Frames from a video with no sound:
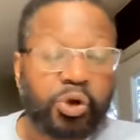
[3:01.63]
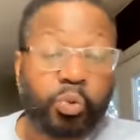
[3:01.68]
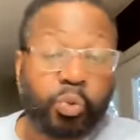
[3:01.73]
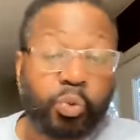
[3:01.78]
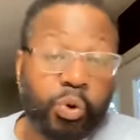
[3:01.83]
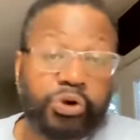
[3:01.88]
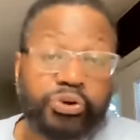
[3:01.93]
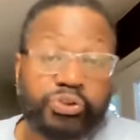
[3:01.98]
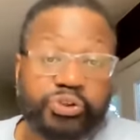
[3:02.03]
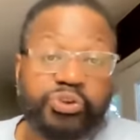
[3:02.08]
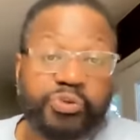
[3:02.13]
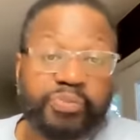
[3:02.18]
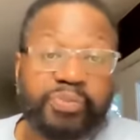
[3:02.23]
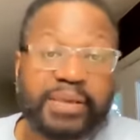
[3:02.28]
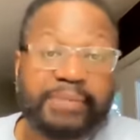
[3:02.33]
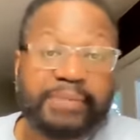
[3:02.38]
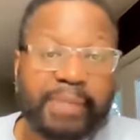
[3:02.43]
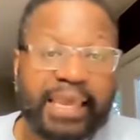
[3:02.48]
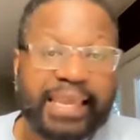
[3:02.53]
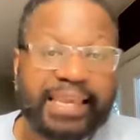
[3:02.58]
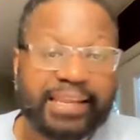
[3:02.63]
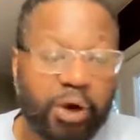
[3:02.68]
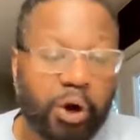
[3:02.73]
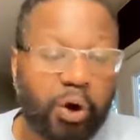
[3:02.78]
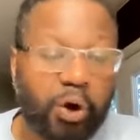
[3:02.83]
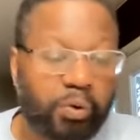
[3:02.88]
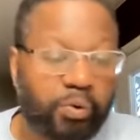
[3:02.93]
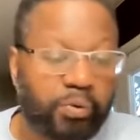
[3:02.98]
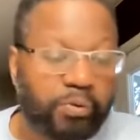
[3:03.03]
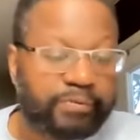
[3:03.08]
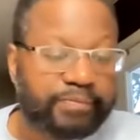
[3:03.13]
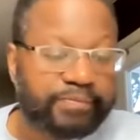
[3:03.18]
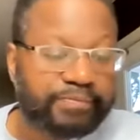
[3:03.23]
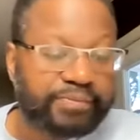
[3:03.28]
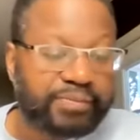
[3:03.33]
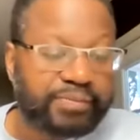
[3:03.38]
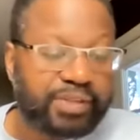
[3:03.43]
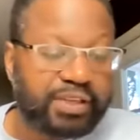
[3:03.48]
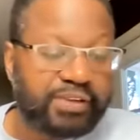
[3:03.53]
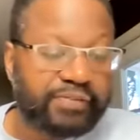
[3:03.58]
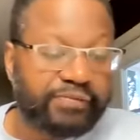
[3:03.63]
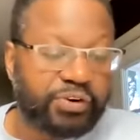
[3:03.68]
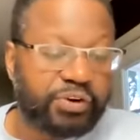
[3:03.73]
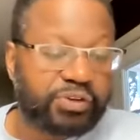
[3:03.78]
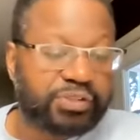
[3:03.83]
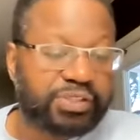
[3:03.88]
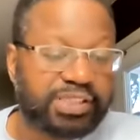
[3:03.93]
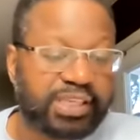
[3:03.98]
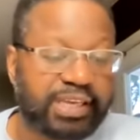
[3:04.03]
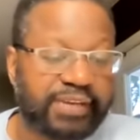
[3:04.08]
will you be made whole? In verse